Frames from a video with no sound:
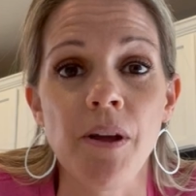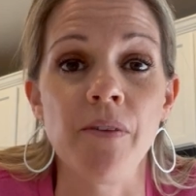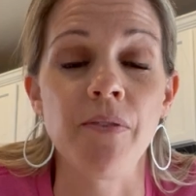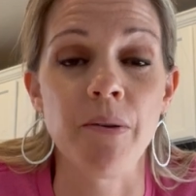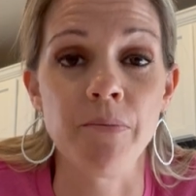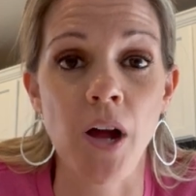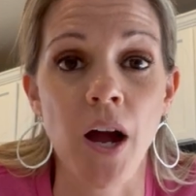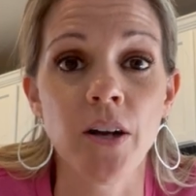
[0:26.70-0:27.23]
if
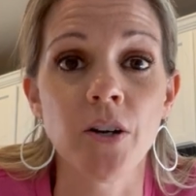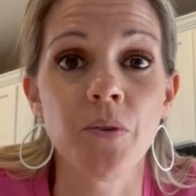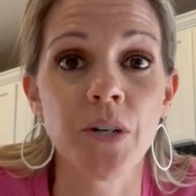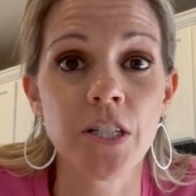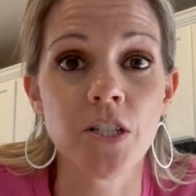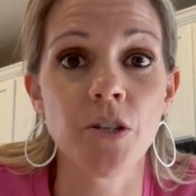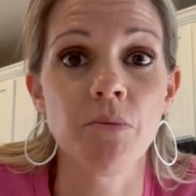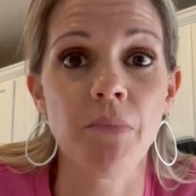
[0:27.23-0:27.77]
I'm not
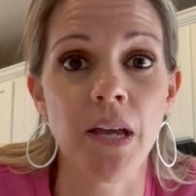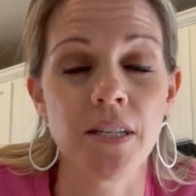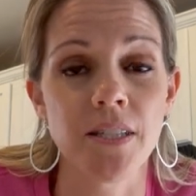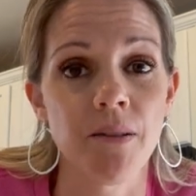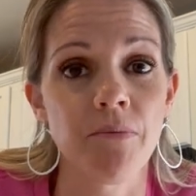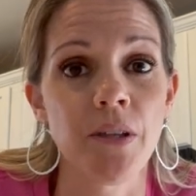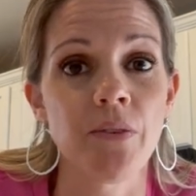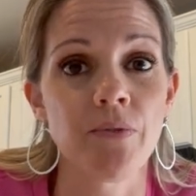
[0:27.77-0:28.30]
going to make
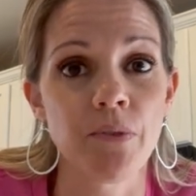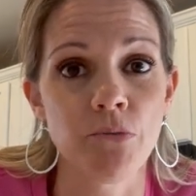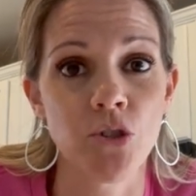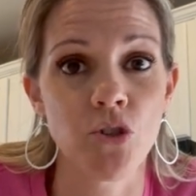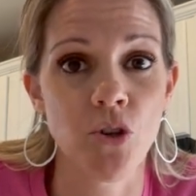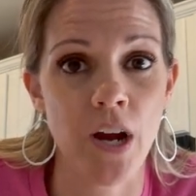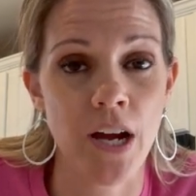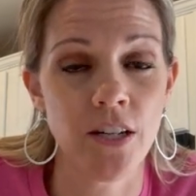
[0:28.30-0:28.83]
something from
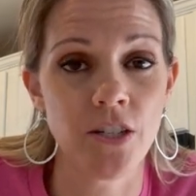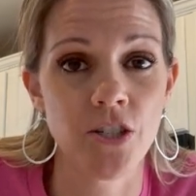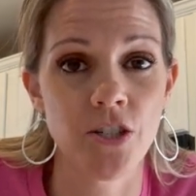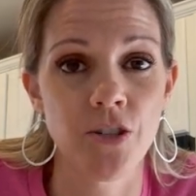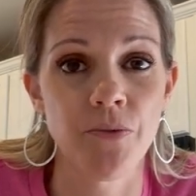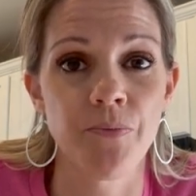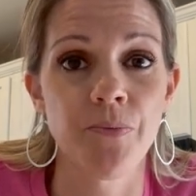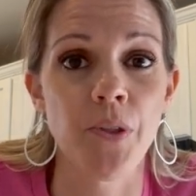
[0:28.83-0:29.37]

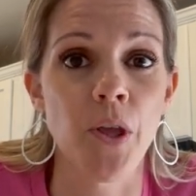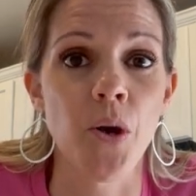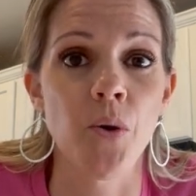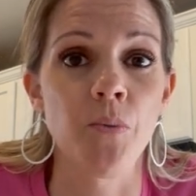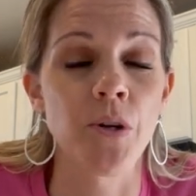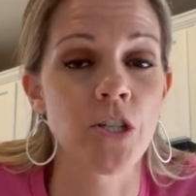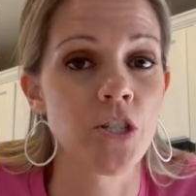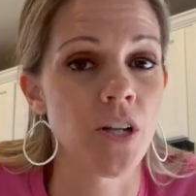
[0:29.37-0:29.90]
scratch,
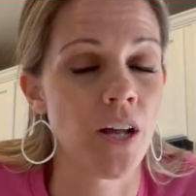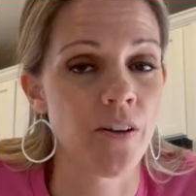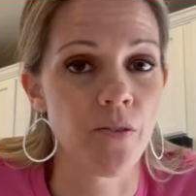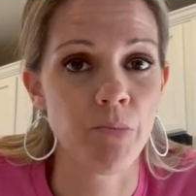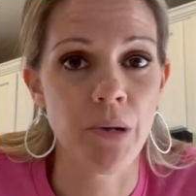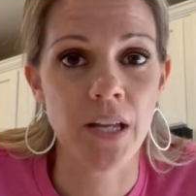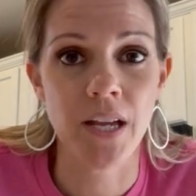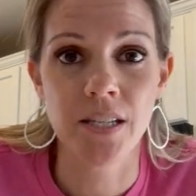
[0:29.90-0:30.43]
which not
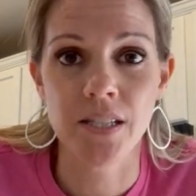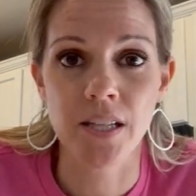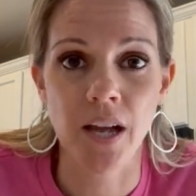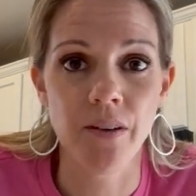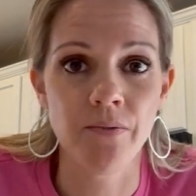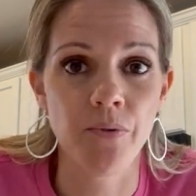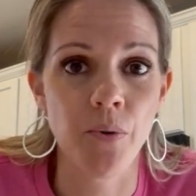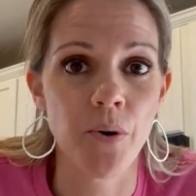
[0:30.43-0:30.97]
everybody has
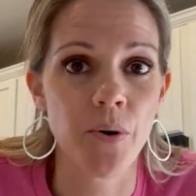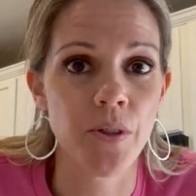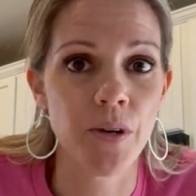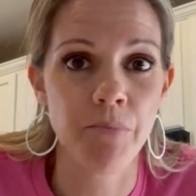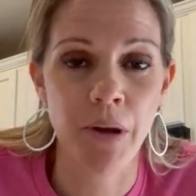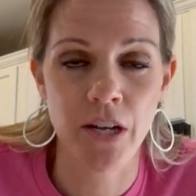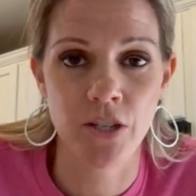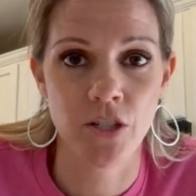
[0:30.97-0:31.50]
time for or the
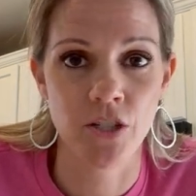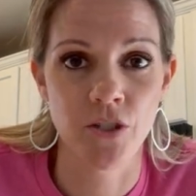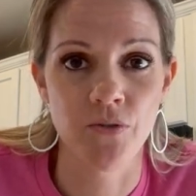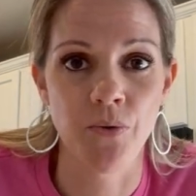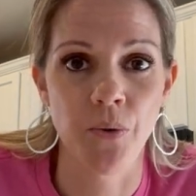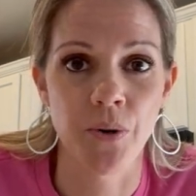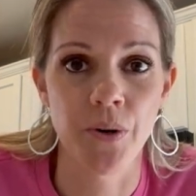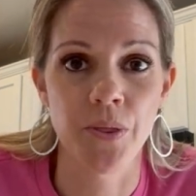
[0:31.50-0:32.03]
patience
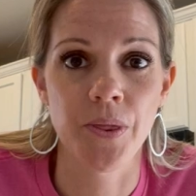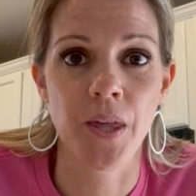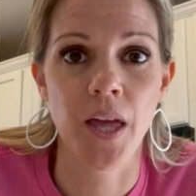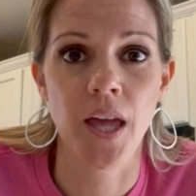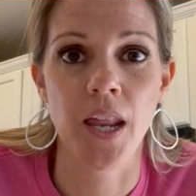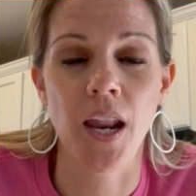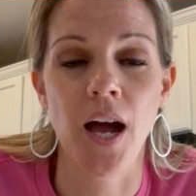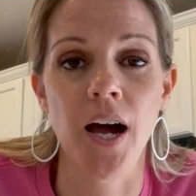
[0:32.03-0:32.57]
for,
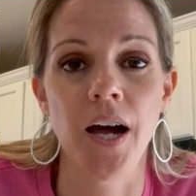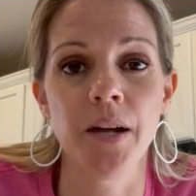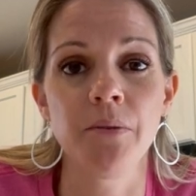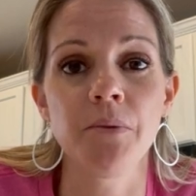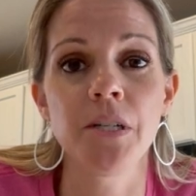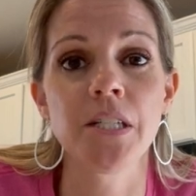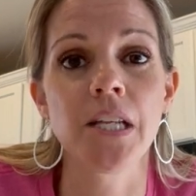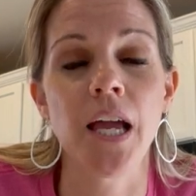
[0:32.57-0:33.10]
then I
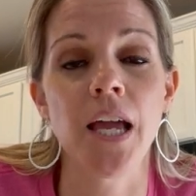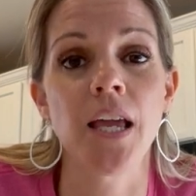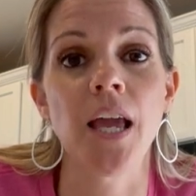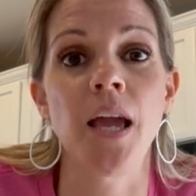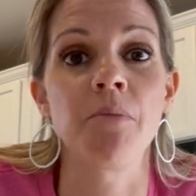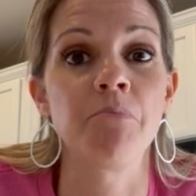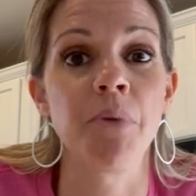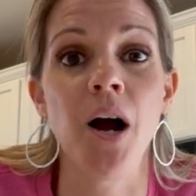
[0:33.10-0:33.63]
would take
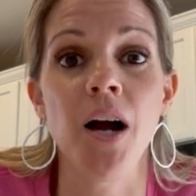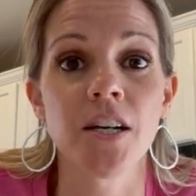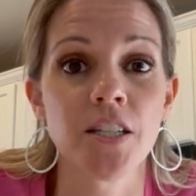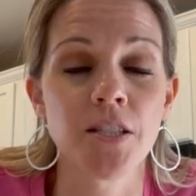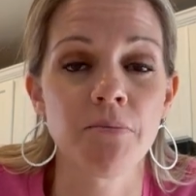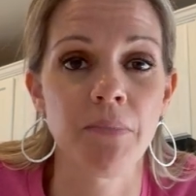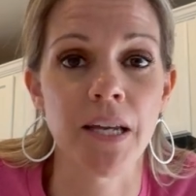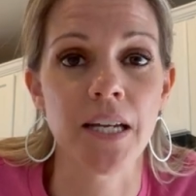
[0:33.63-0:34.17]
a
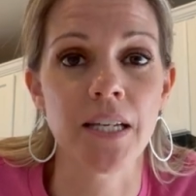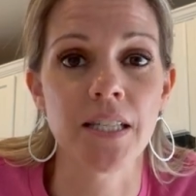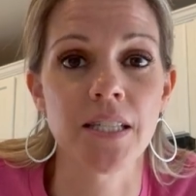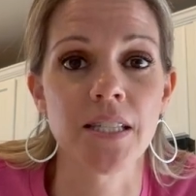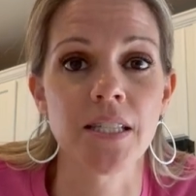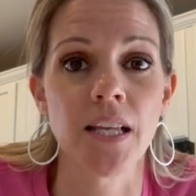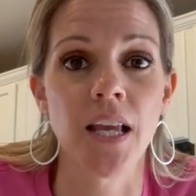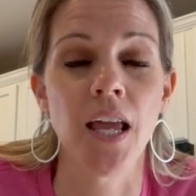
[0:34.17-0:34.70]
box
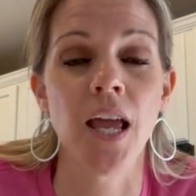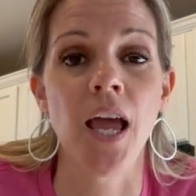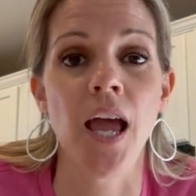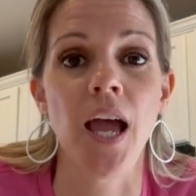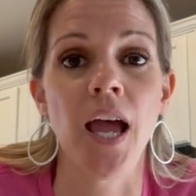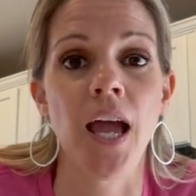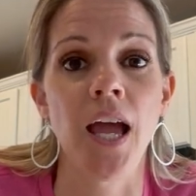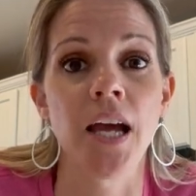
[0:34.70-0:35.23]
mix
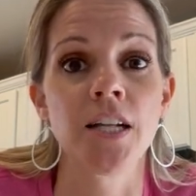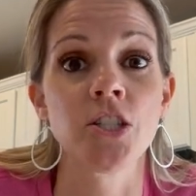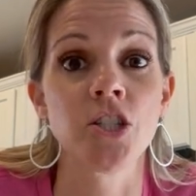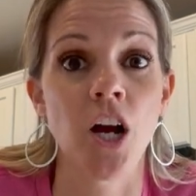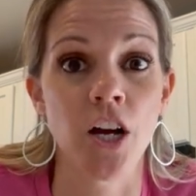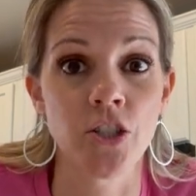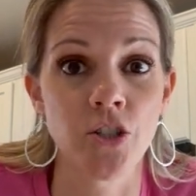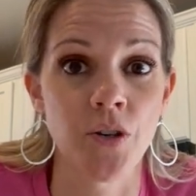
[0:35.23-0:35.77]
and
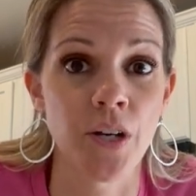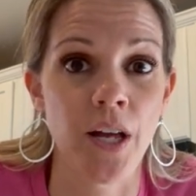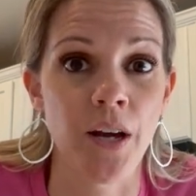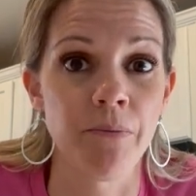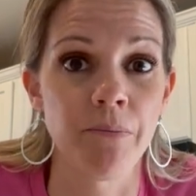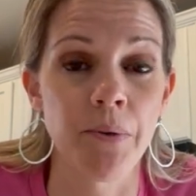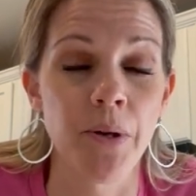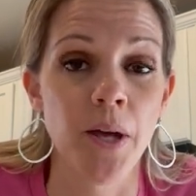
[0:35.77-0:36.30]
doctor it up.
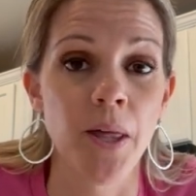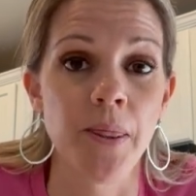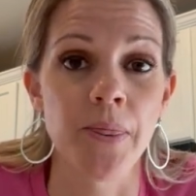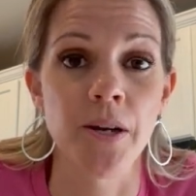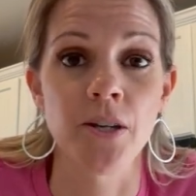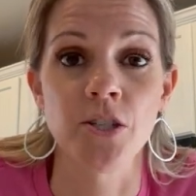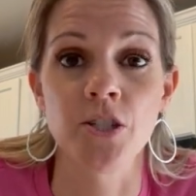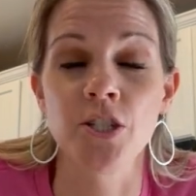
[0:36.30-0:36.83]

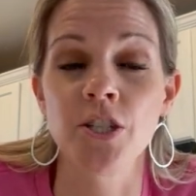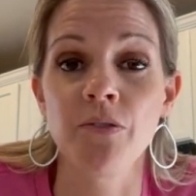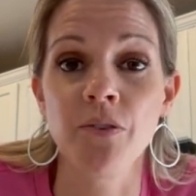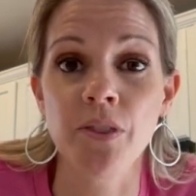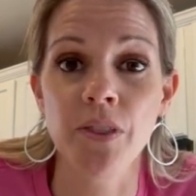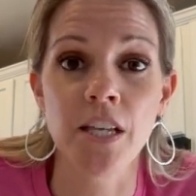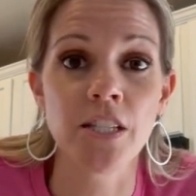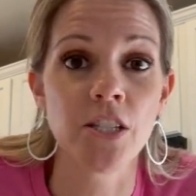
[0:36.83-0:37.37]
There's
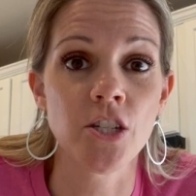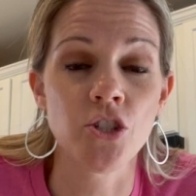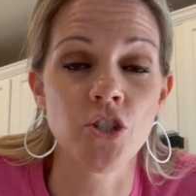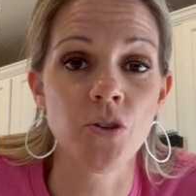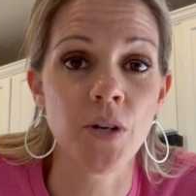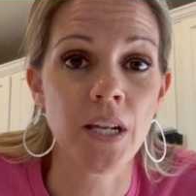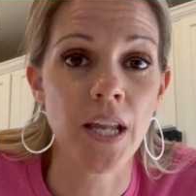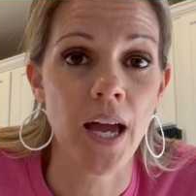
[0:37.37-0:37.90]
different things that you
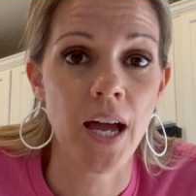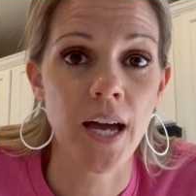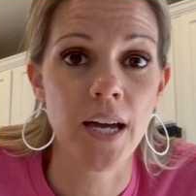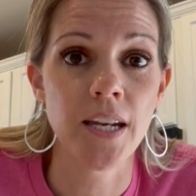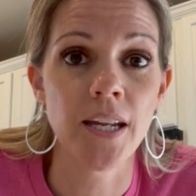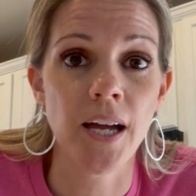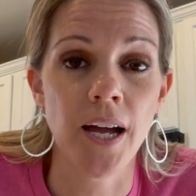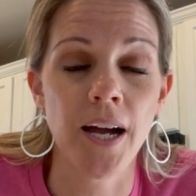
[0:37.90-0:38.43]
can
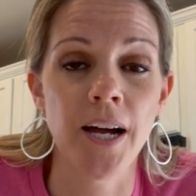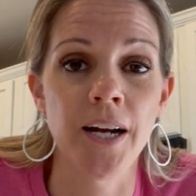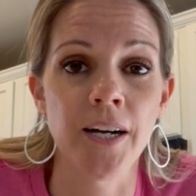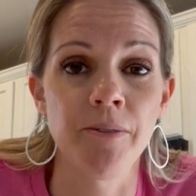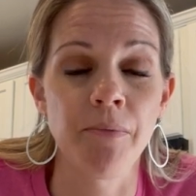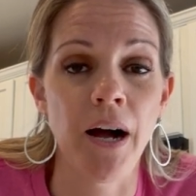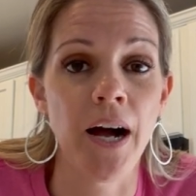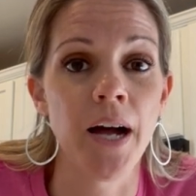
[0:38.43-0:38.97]
add.
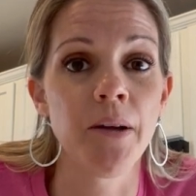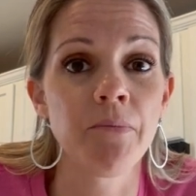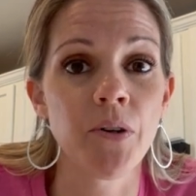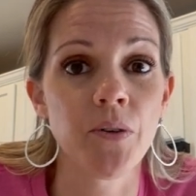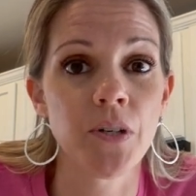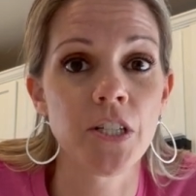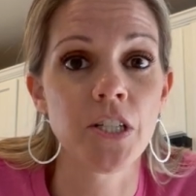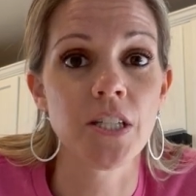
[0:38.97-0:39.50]
I'm
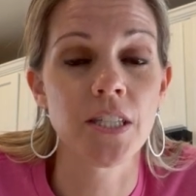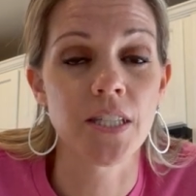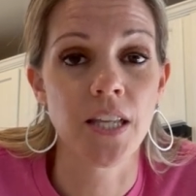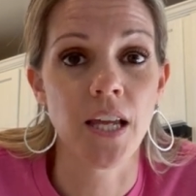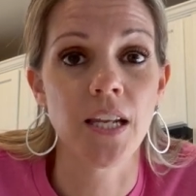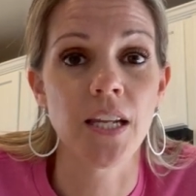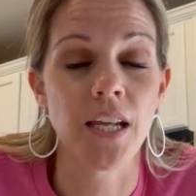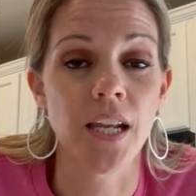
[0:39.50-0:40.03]
going to
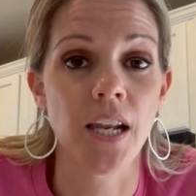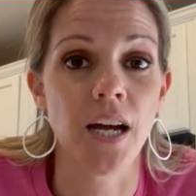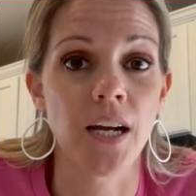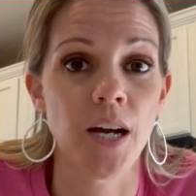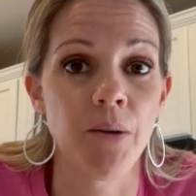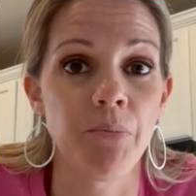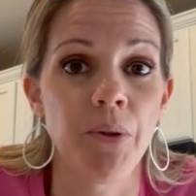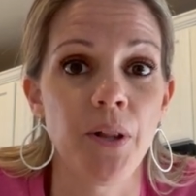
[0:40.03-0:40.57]
send in a
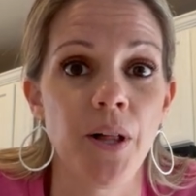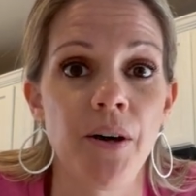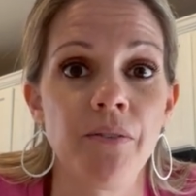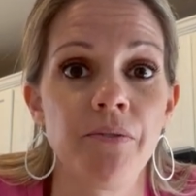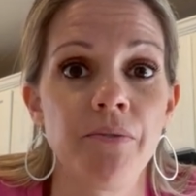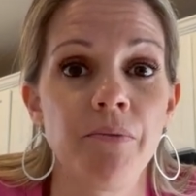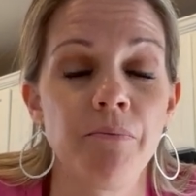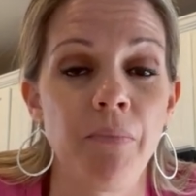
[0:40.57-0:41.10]
couple of
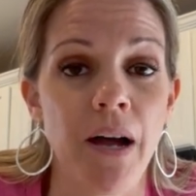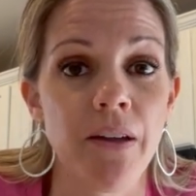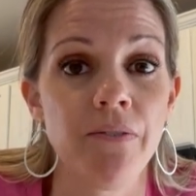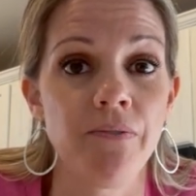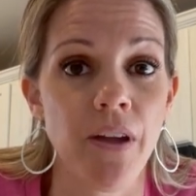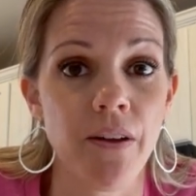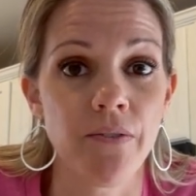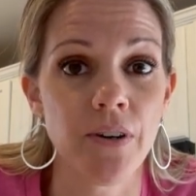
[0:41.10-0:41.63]
my
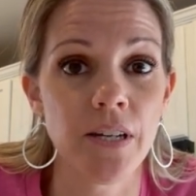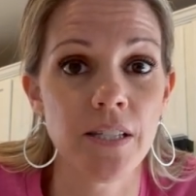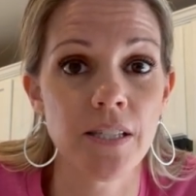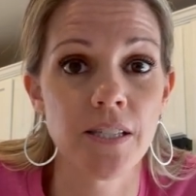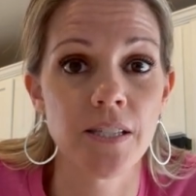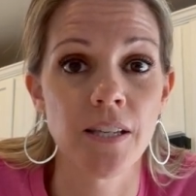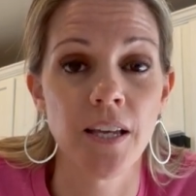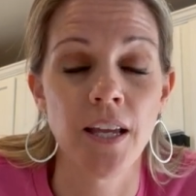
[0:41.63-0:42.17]

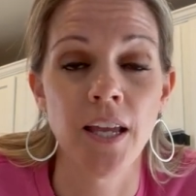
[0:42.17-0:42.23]
favorites